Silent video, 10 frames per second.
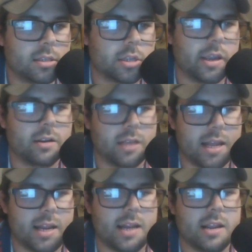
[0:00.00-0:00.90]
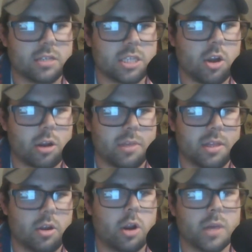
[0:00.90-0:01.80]
So here and, and here's the
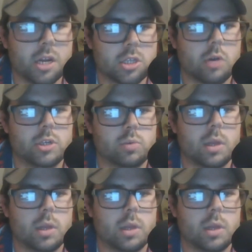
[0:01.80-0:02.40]
argument. The argument is always